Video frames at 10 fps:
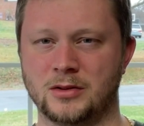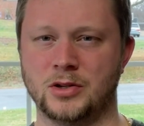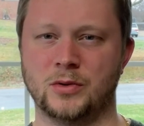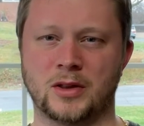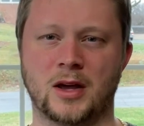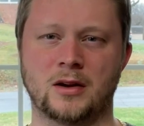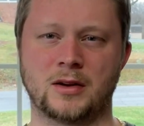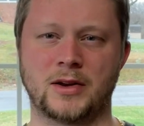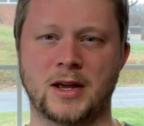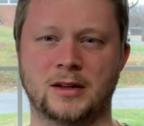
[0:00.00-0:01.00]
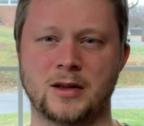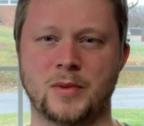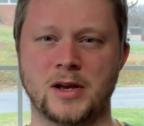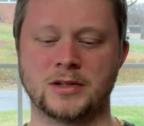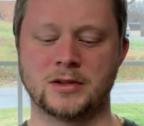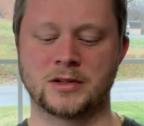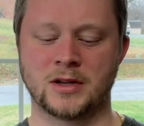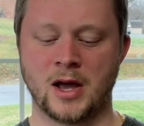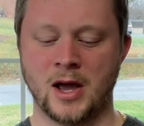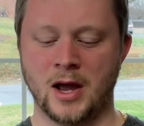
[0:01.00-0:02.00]
doing that on a daily basis.
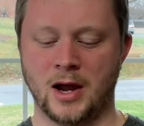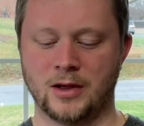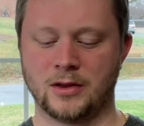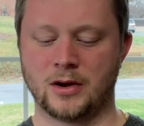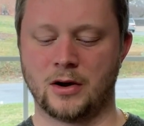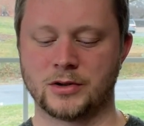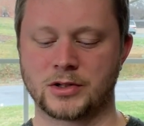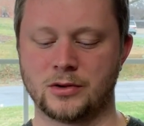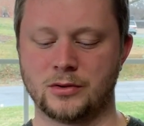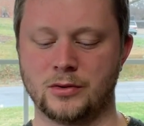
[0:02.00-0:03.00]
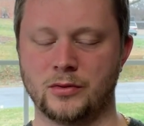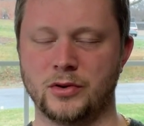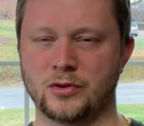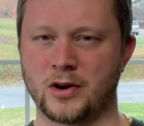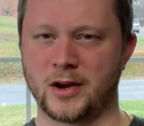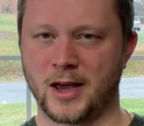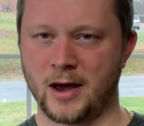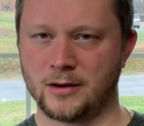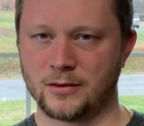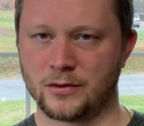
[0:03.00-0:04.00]
And then also, you're not
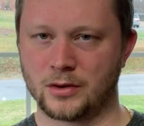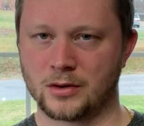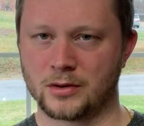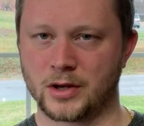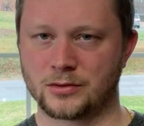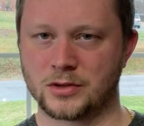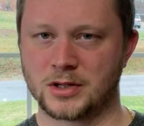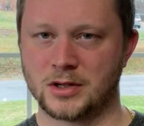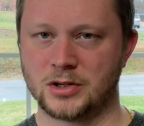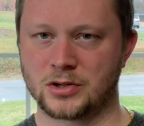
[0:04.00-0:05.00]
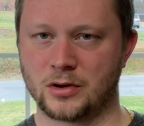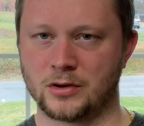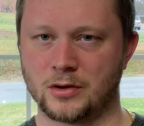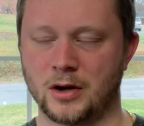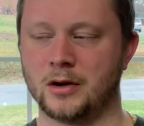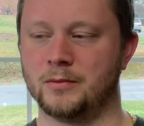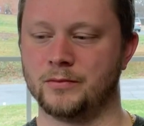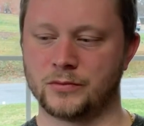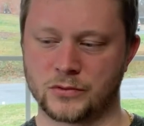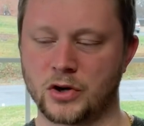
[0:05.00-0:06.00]
accounting for your electricity
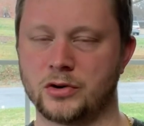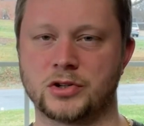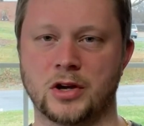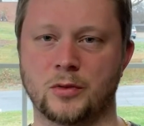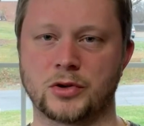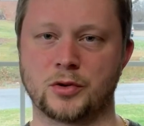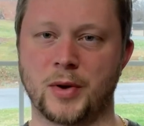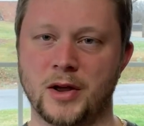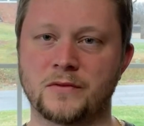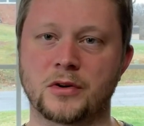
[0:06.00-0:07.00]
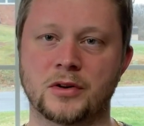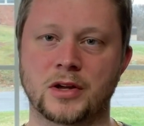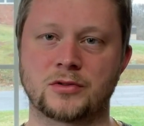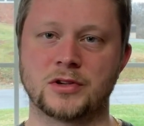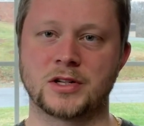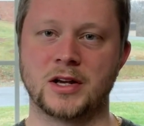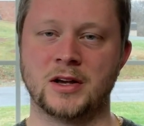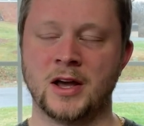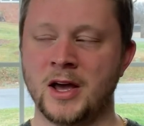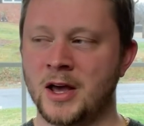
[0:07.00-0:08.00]
charge there, what you're paying for electricity.
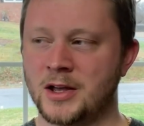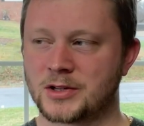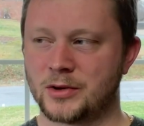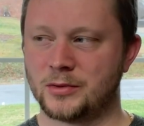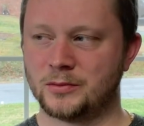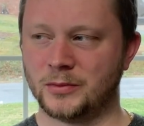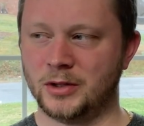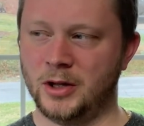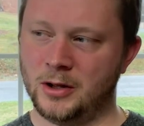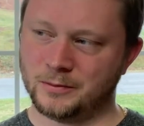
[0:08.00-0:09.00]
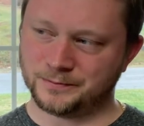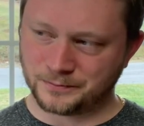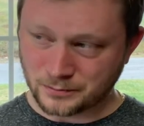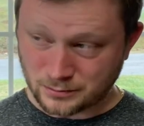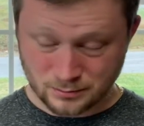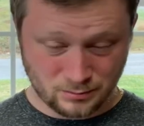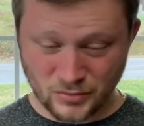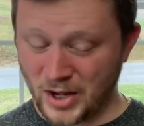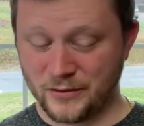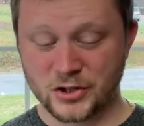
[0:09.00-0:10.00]
So
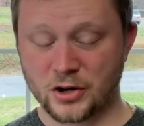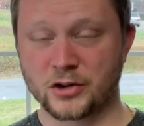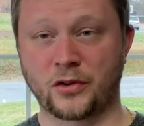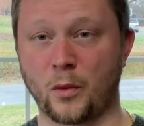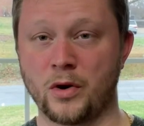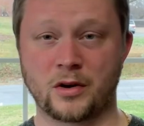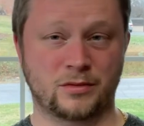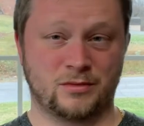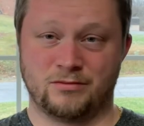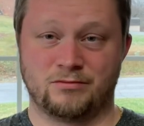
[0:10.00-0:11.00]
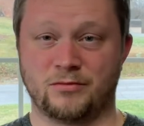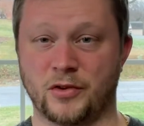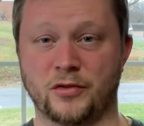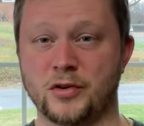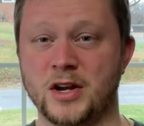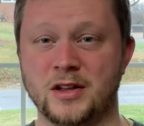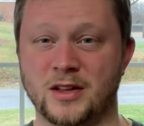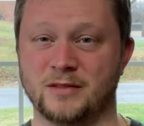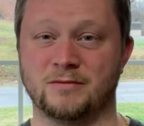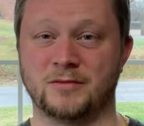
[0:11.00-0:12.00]
if you charge for work for free,
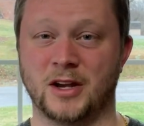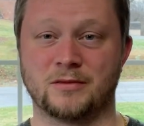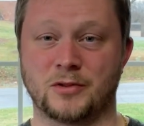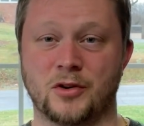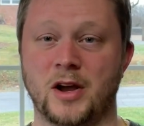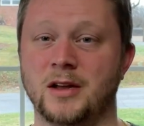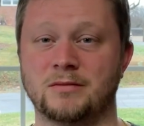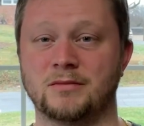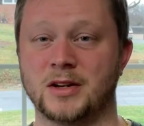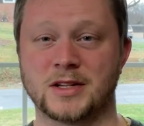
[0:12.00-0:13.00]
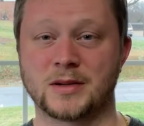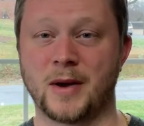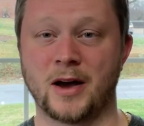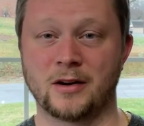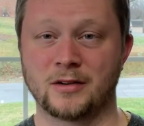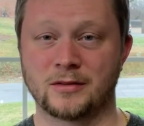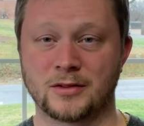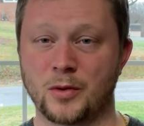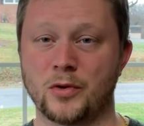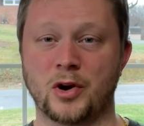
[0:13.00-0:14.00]
then, you know, great, it doesn't matter.
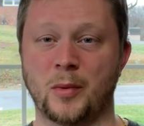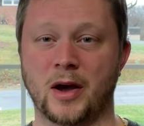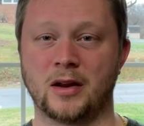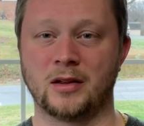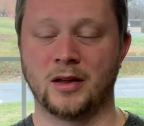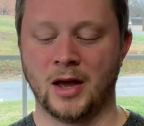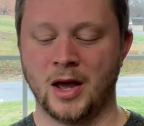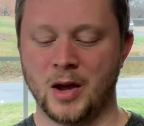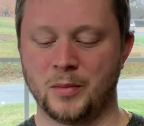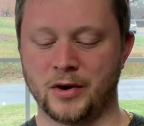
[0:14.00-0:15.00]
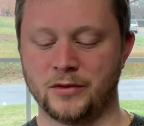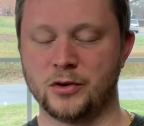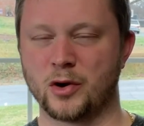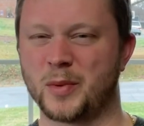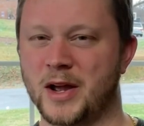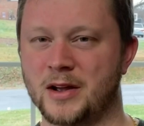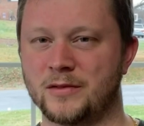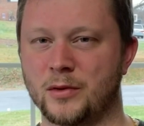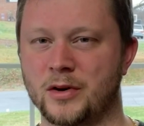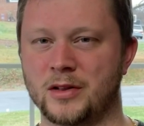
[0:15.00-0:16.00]
Don't worry about it. But if you are paying
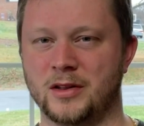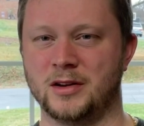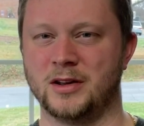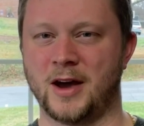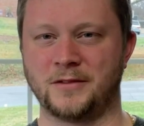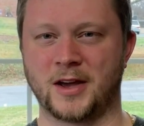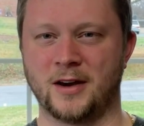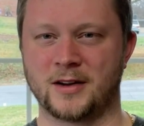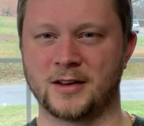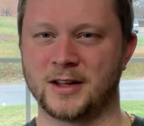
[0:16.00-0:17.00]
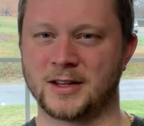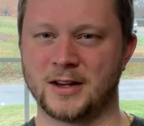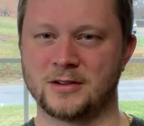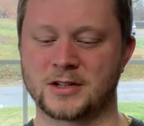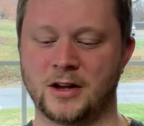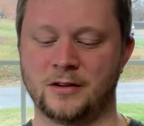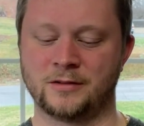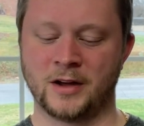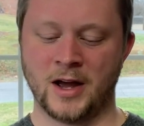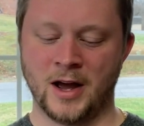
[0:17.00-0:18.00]
for it, then you'd have to calculate that yourself.
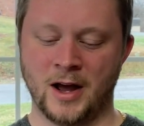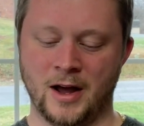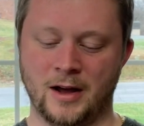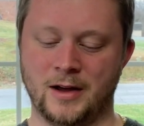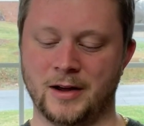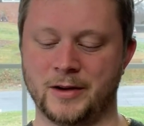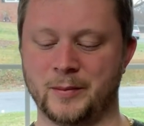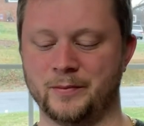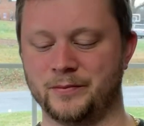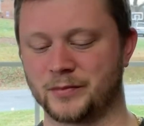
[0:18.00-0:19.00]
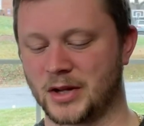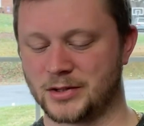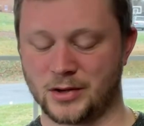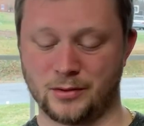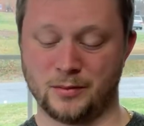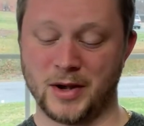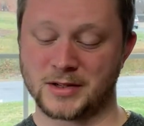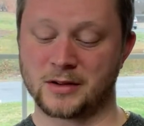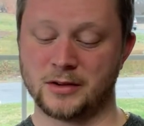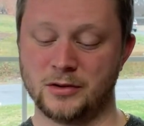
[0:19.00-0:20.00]
So
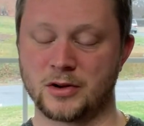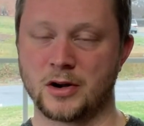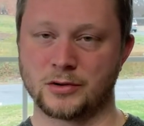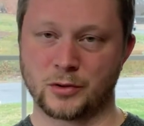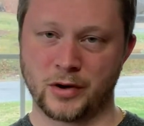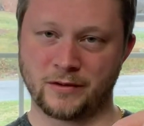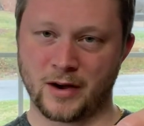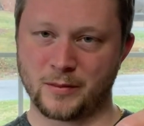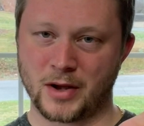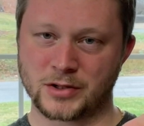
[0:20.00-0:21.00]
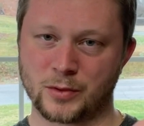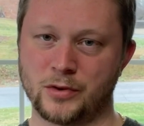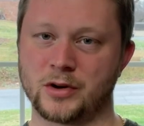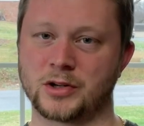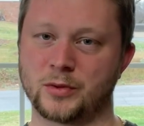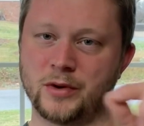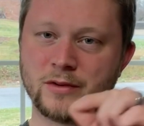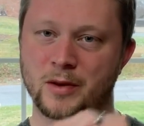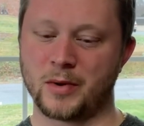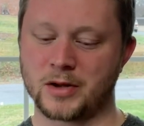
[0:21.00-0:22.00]
basically, you could go 25 miles to work and
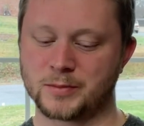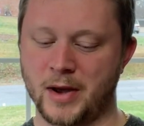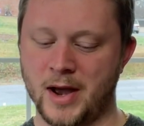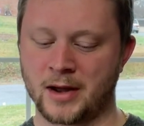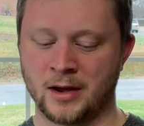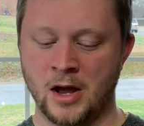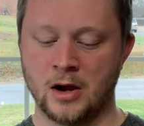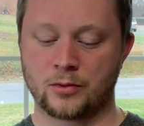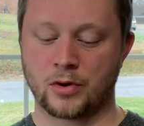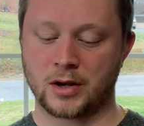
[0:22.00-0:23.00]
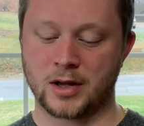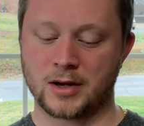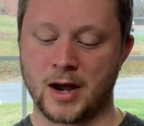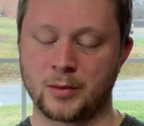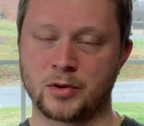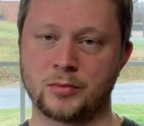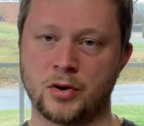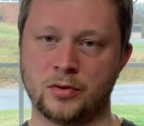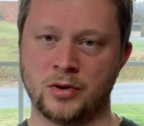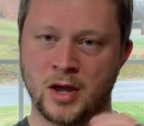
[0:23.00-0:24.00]
25 miles back, running it in hybrid
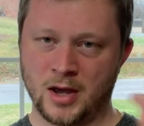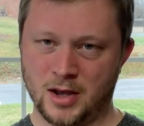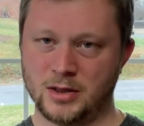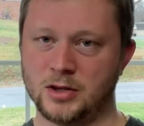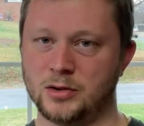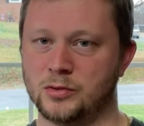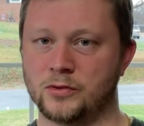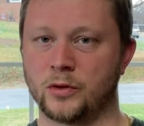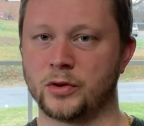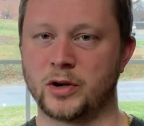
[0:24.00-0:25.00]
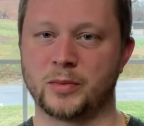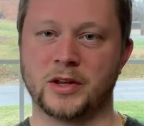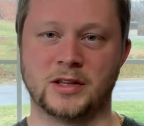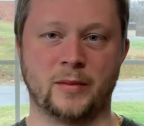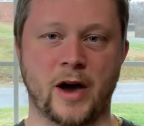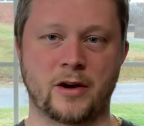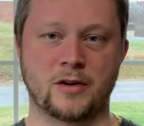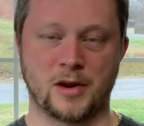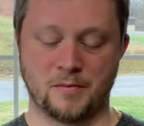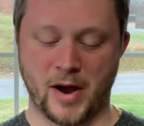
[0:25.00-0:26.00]
mode, and then you would fully deplete the battery
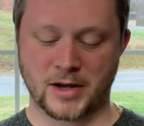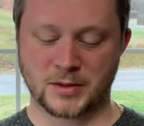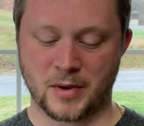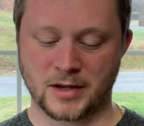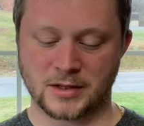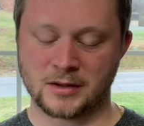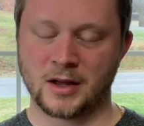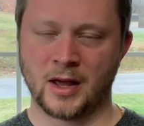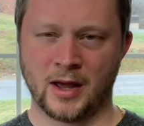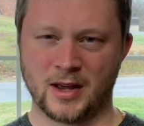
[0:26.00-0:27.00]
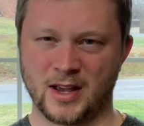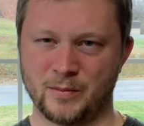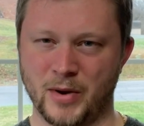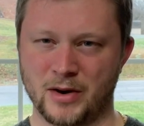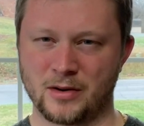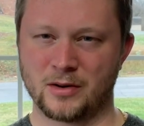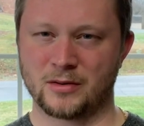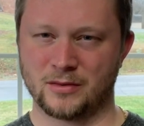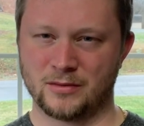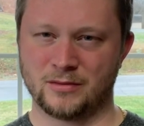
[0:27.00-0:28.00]
and maximize it and get
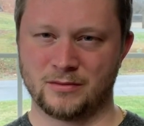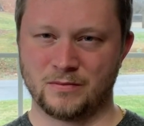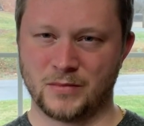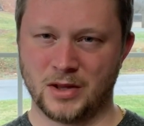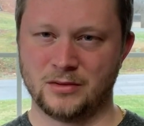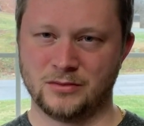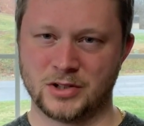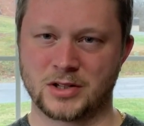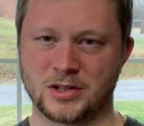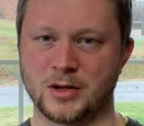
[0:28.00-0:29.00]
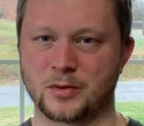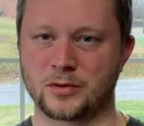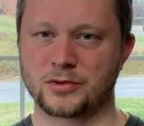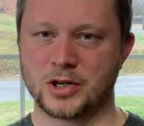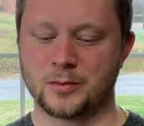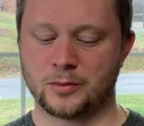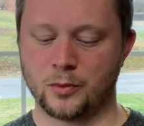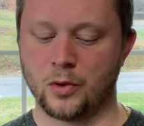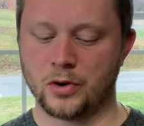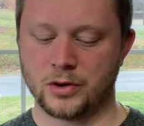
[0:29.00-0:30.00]
better than just a typical Jeep
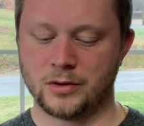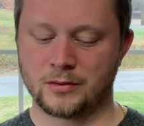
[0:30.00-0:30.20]
would.